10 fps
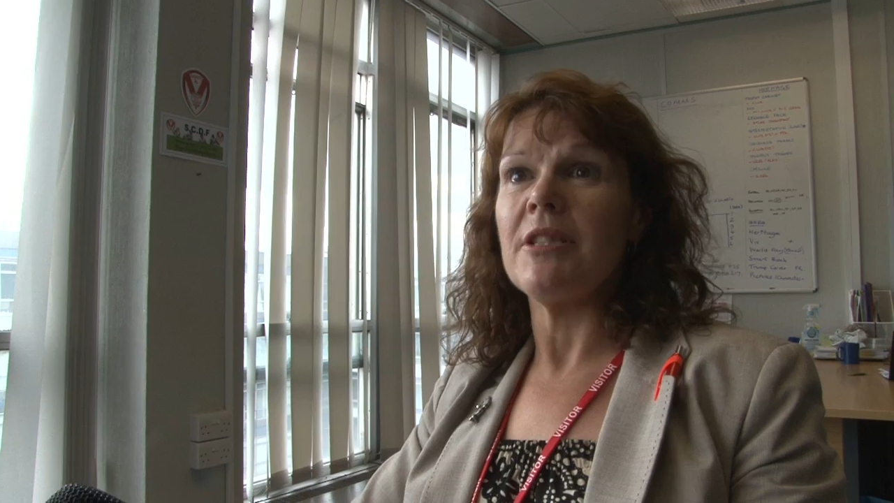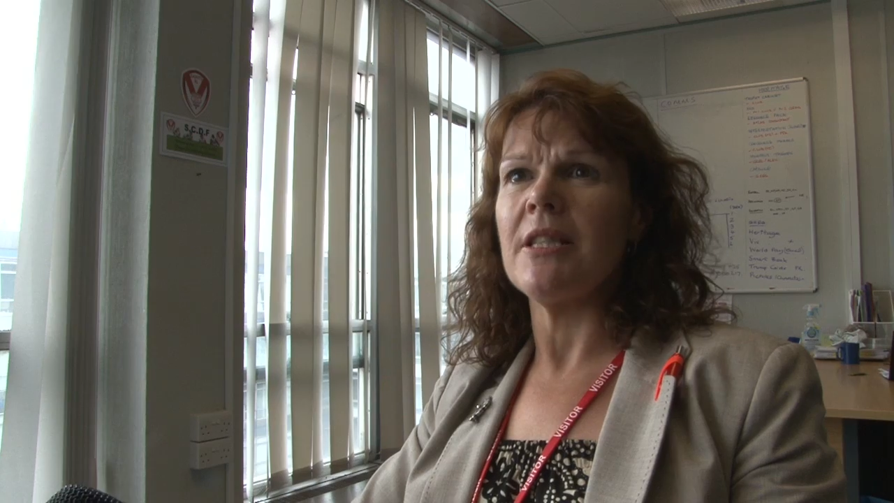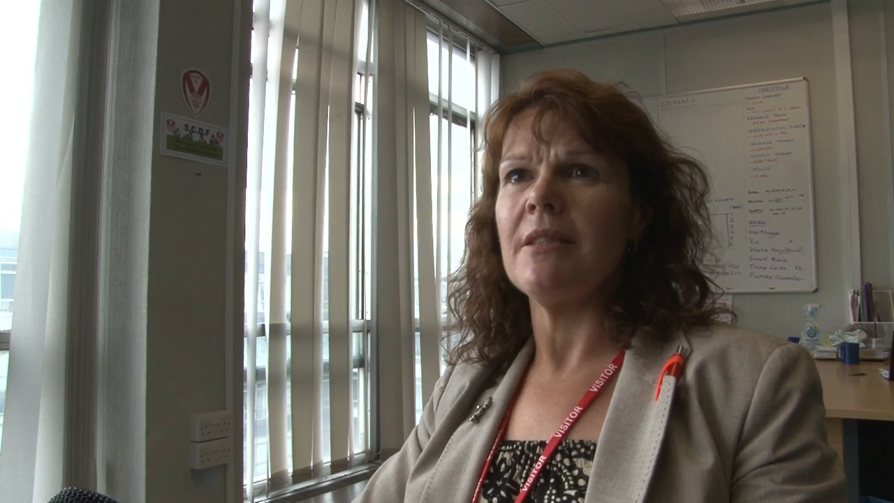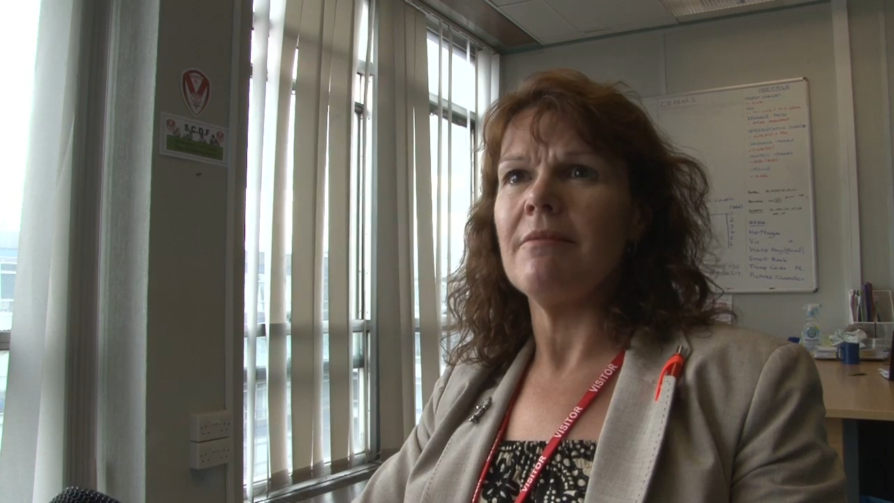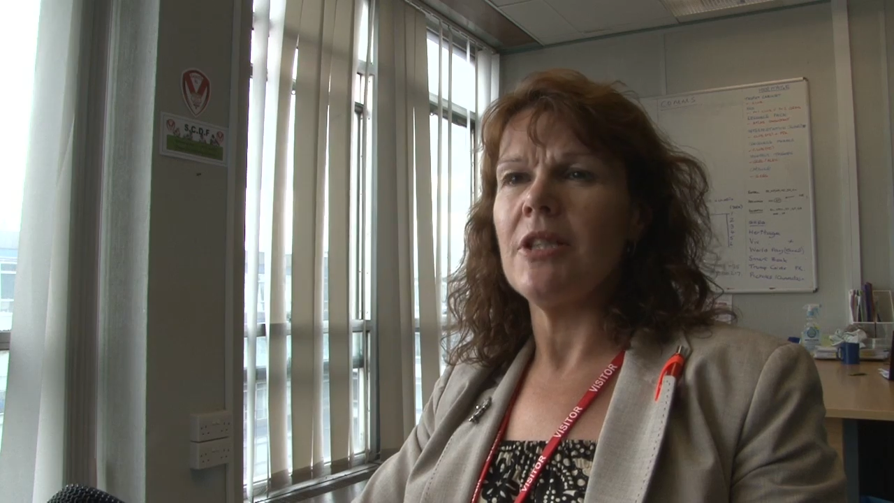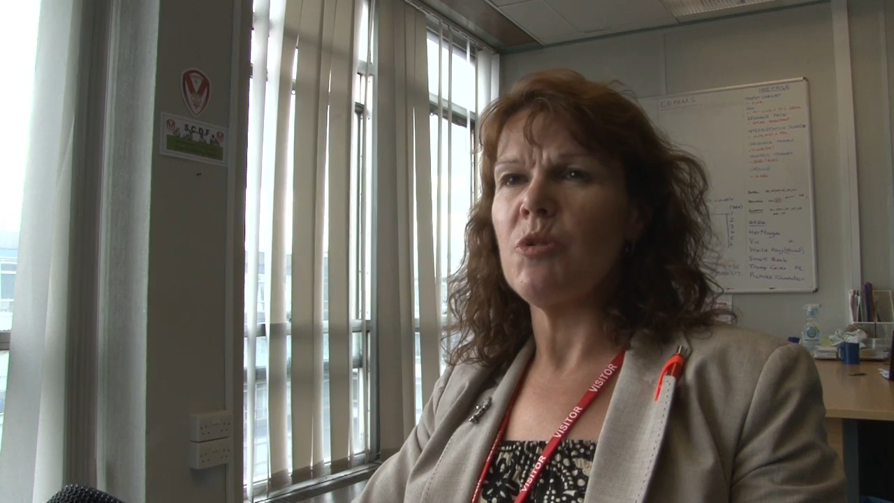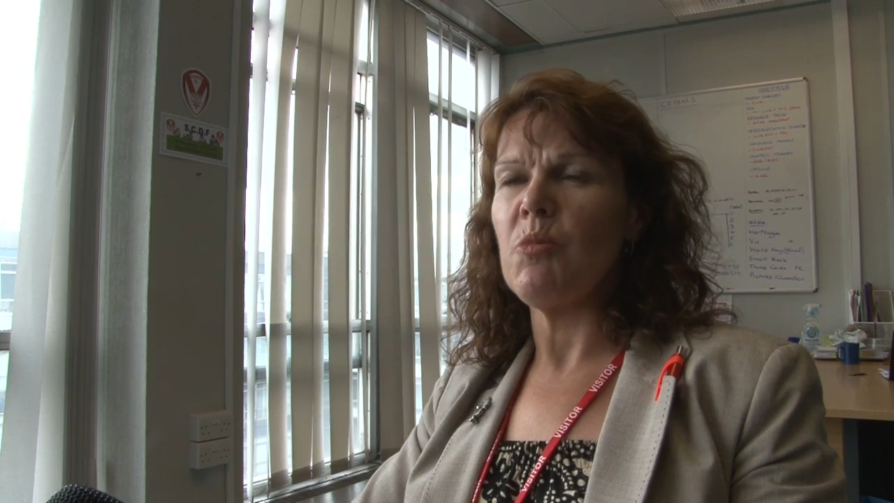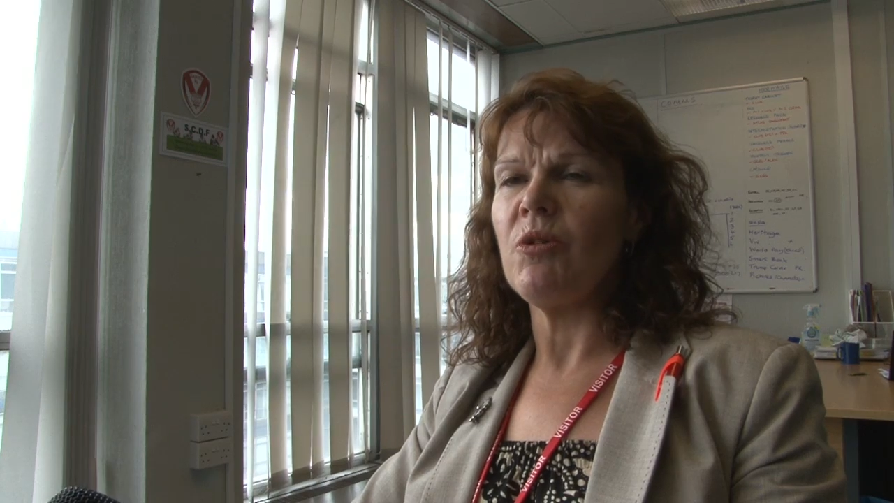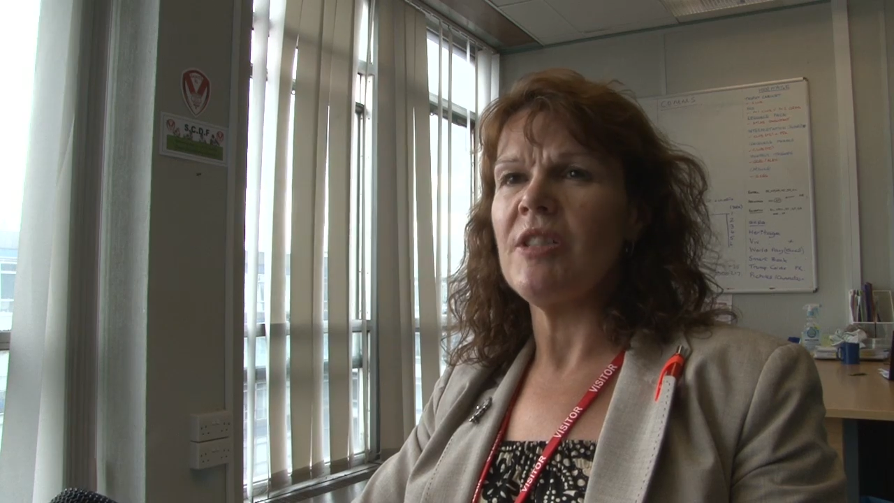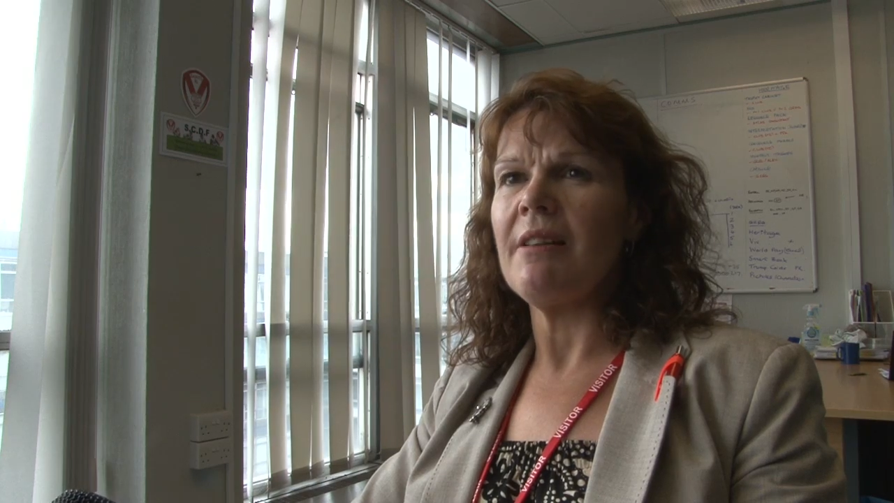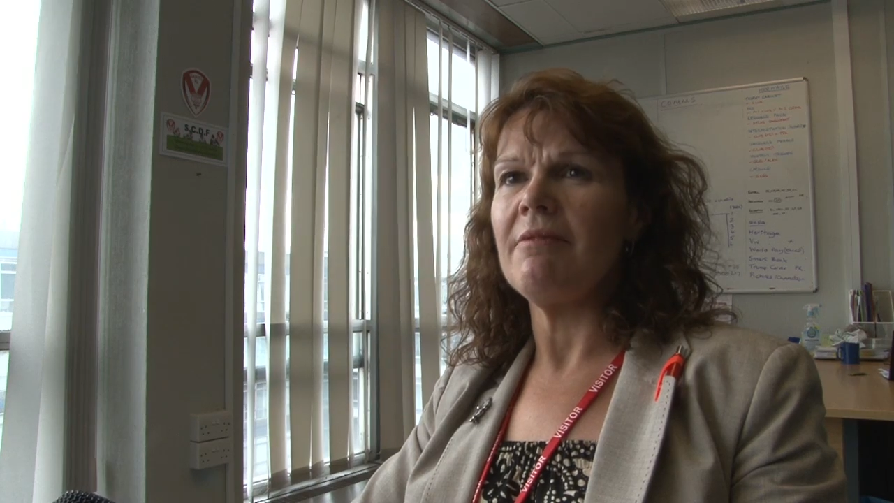was the sport I